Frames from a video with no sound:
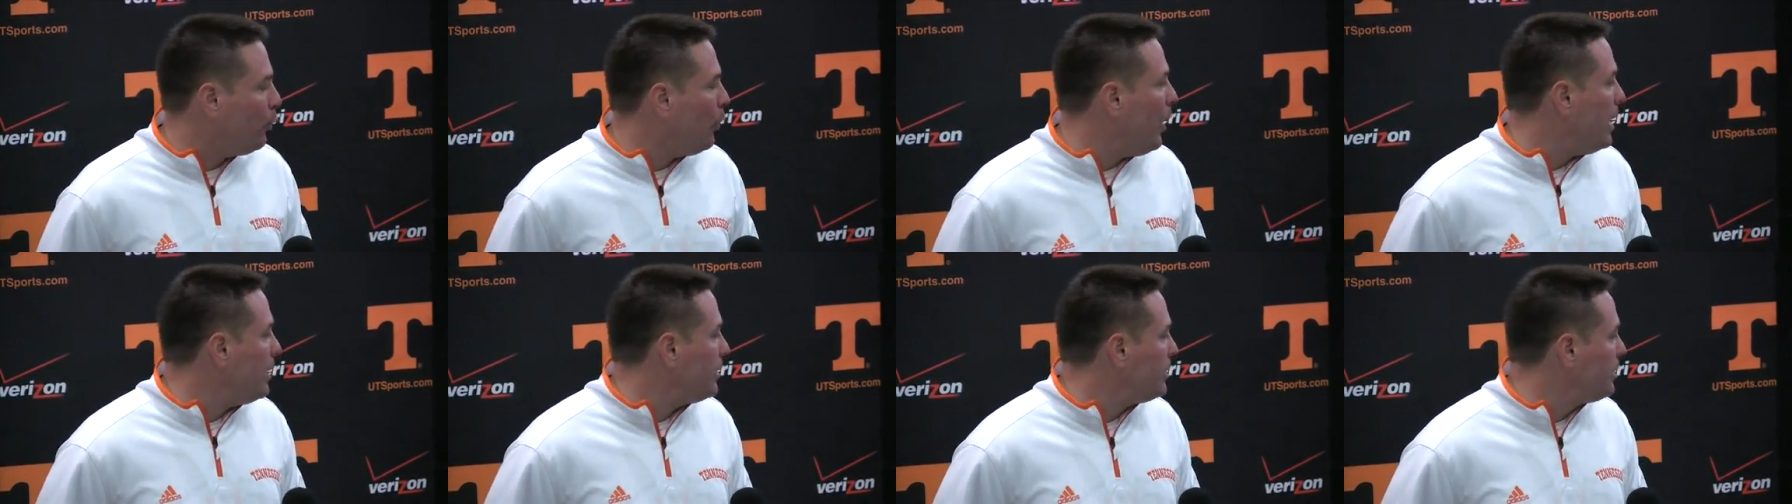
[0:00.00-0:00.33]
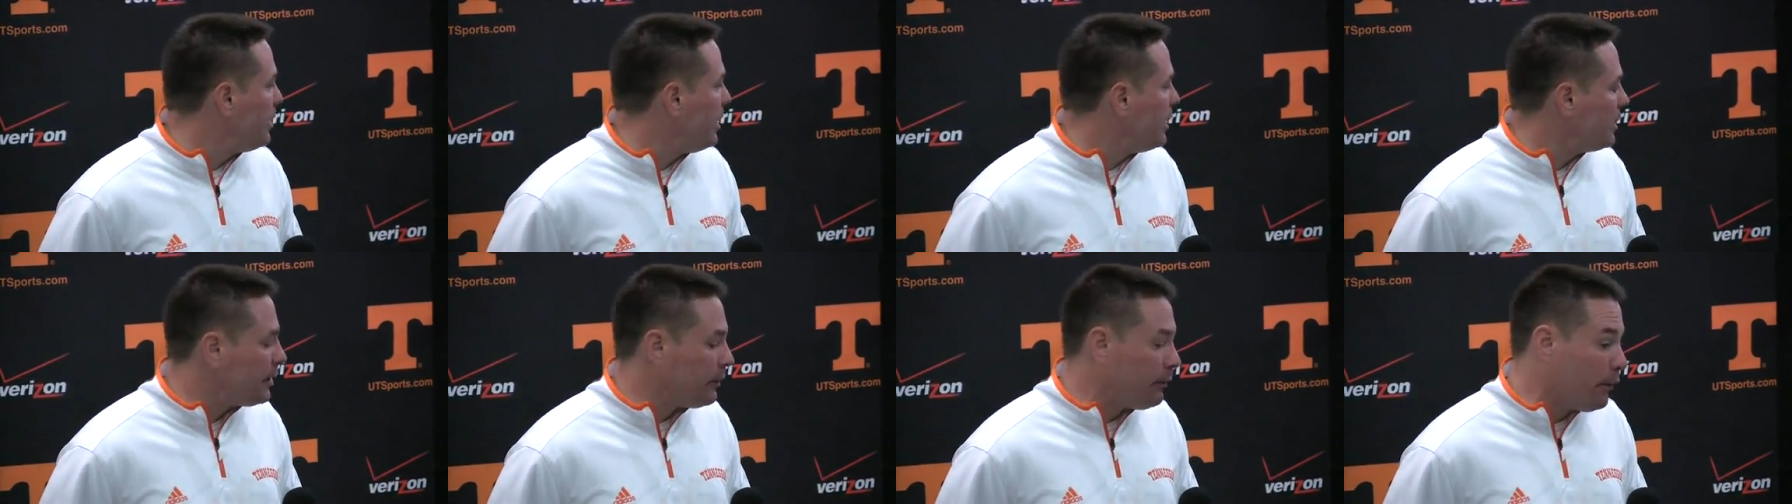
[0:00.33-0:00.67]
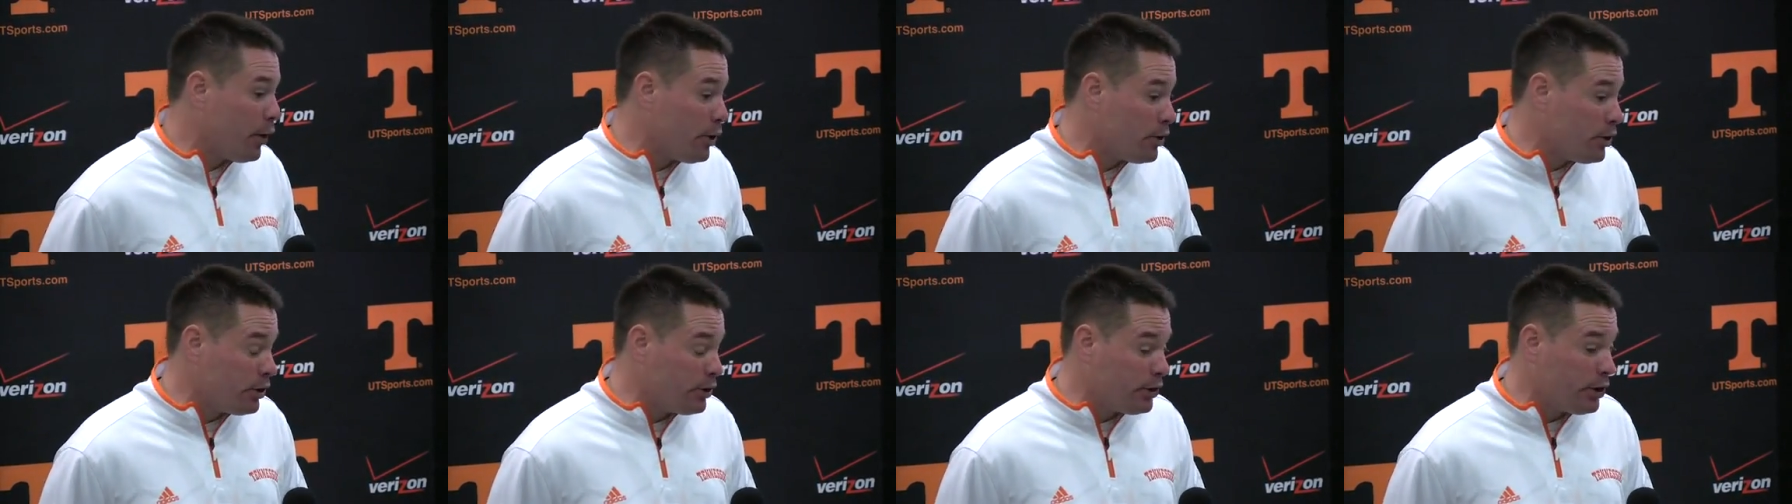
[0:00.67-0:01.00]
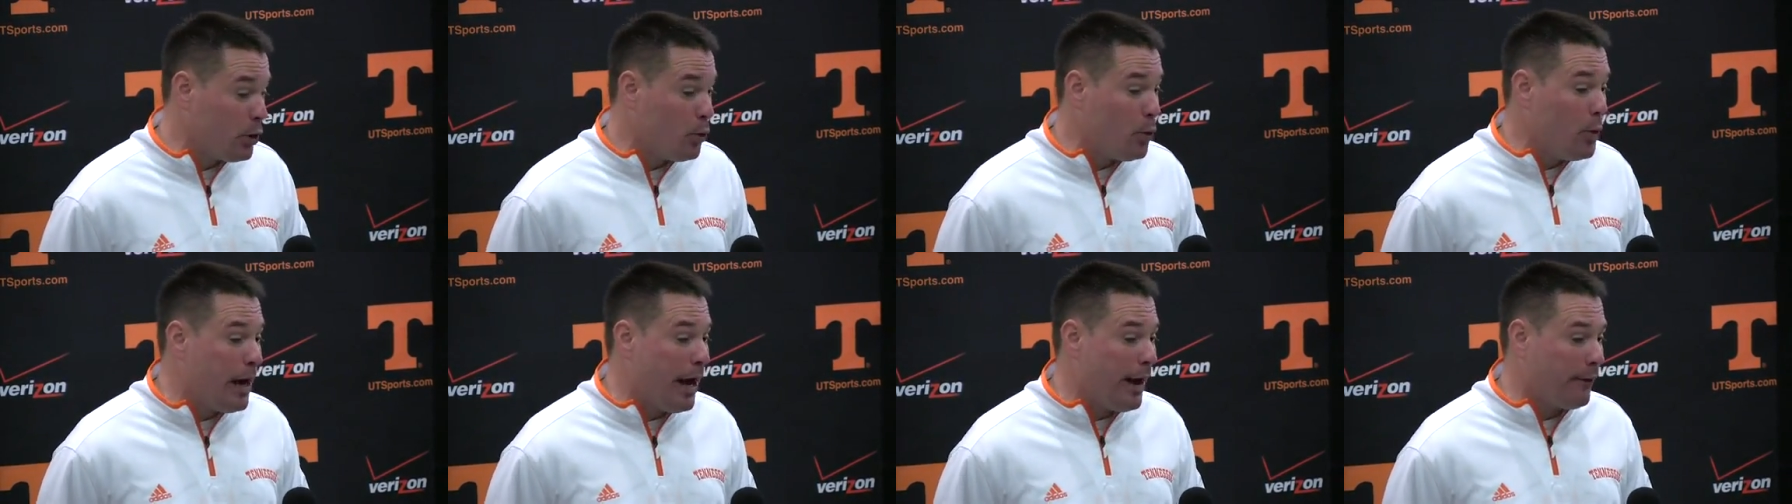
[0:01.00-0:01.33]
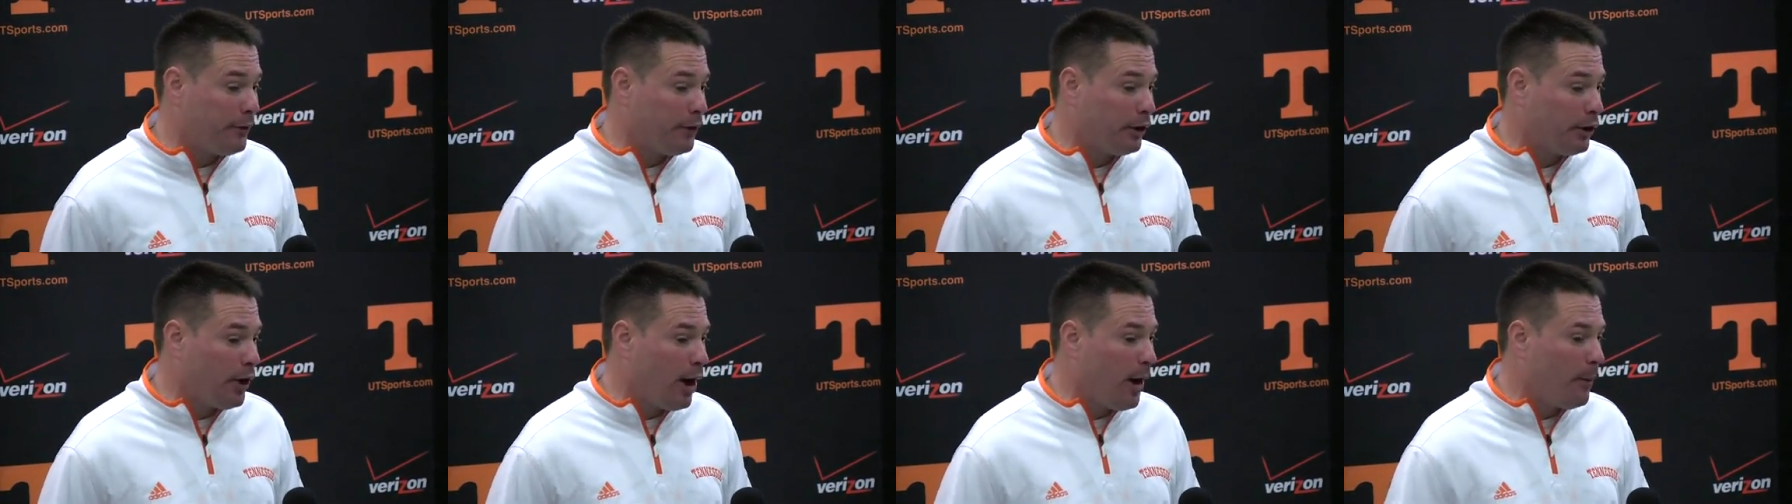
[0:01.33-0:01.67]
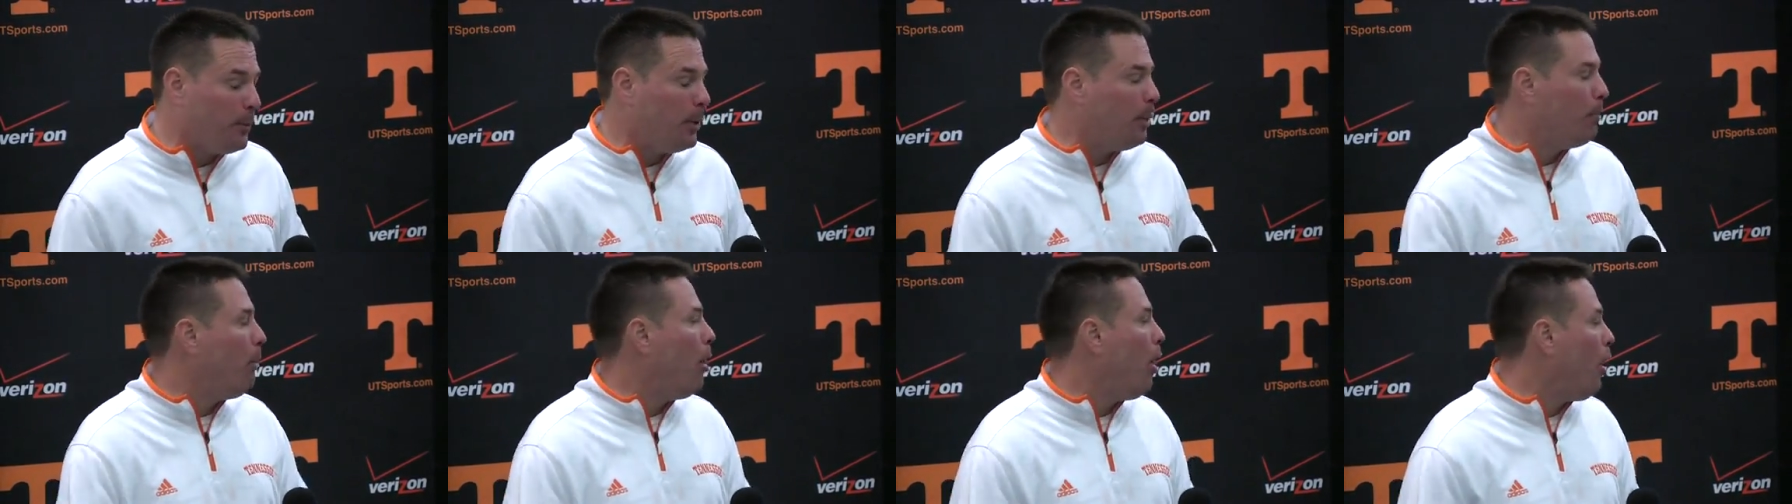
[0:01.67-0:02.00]
great sense of urgency. We have to
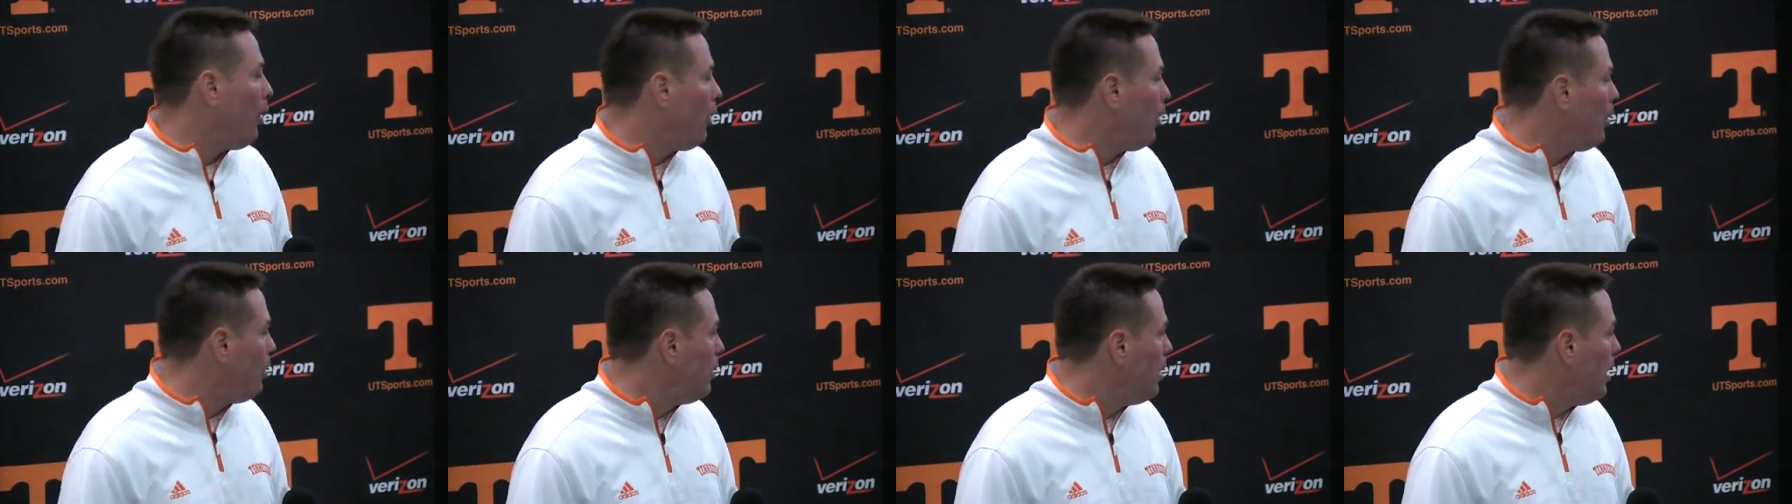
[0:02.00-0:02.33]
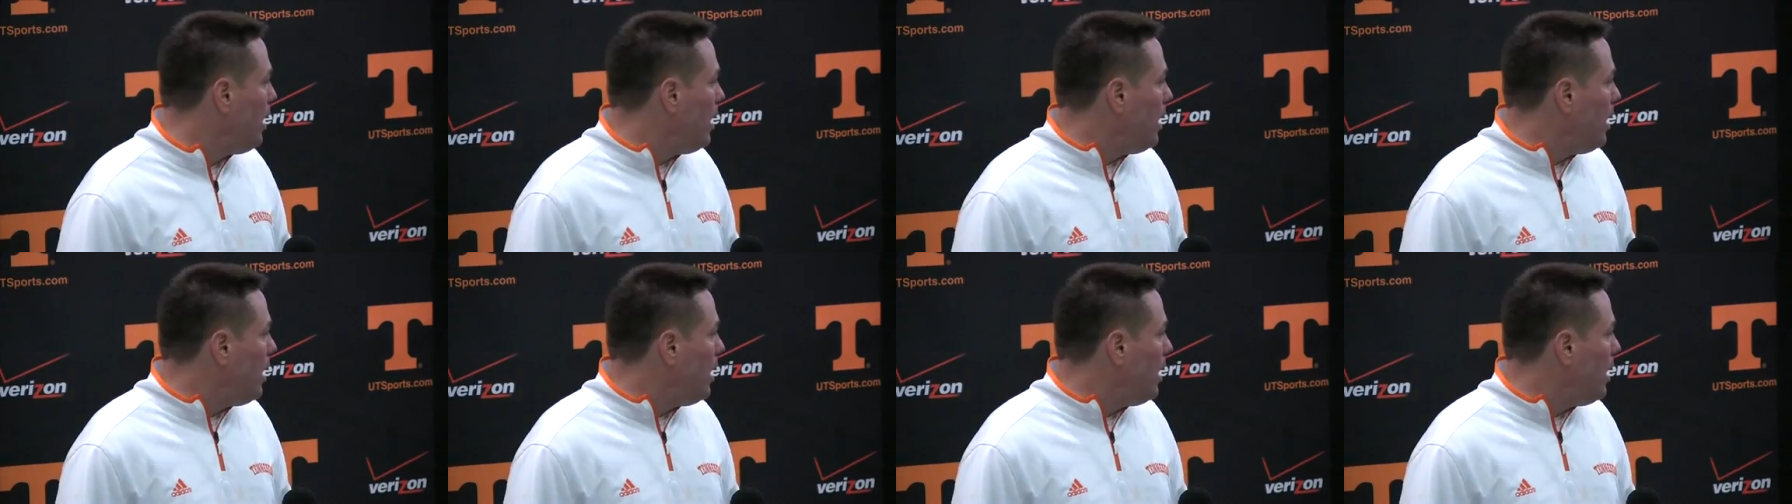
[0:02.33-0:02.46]
come tomorrow